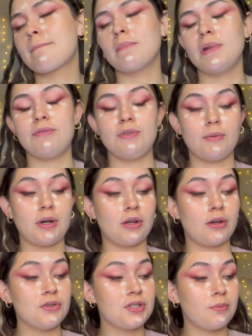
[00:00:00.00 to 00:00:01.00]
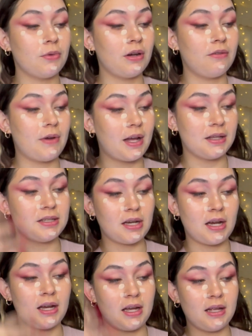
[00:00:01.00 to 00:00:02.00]
If you want to go somewhere on
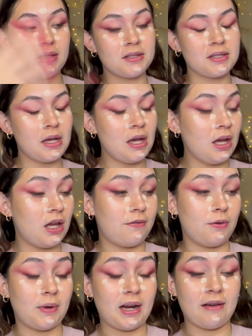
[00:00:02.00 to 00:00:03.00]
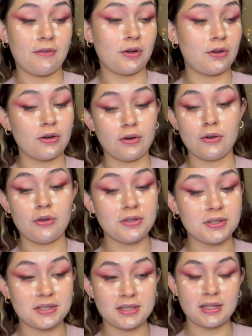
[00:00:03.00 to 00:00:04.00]
Valentine's, if you want to have a
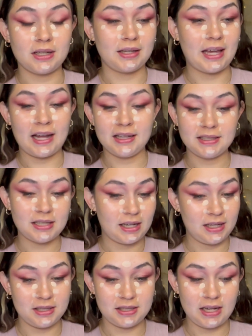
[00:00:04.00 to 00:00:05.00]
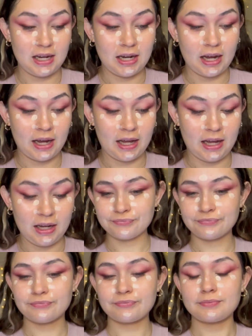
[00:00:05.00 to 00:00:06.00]
girls' Galentine's Day night,
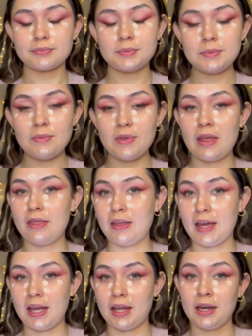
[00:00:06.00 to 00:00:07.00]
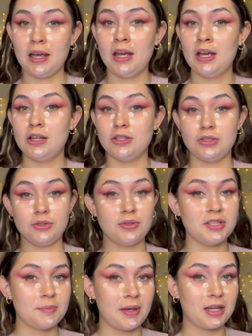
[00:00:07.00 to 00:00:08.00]
then do
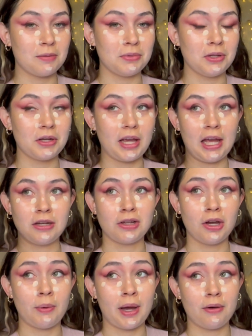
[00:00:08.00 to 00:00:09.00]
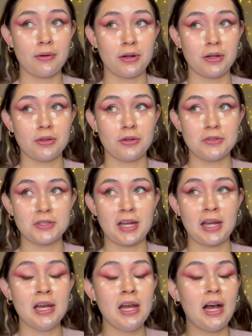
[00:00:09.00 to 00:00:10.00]
this makeup look and go out on a
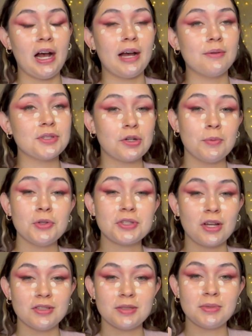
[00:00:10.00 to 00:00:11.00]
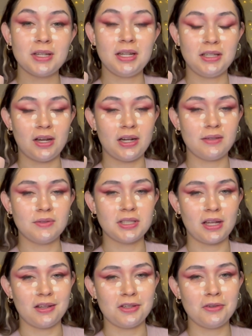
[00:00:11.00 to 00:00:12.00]
Thursday. I was almost contemplating not even
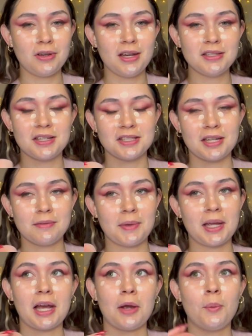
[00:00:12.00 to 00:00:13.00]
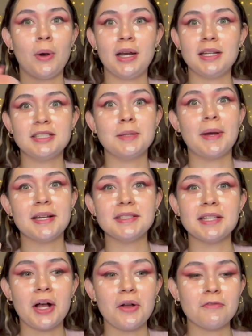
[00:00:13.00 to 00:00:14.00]
telling you guys because I'm like, I want it to
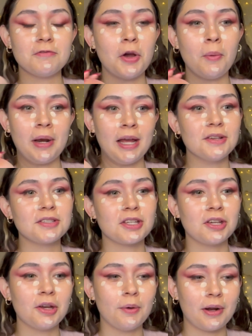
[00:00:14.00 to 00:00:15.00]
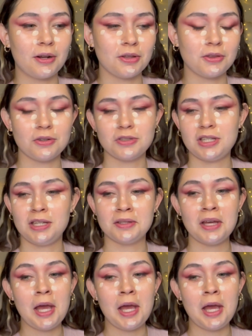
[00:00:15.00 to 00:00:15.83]
myself. No one else can go out on the 13th.